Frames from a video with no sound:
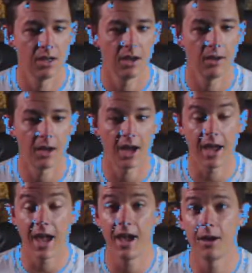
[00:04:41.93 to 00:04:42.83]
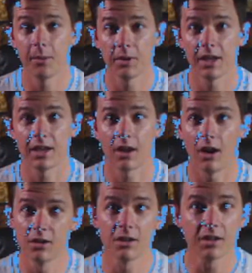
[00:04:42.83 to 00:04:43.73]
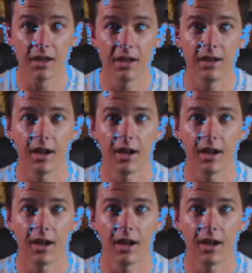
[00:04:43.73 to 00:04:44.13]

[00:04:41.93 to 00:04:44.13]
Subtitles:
I am like under the gun.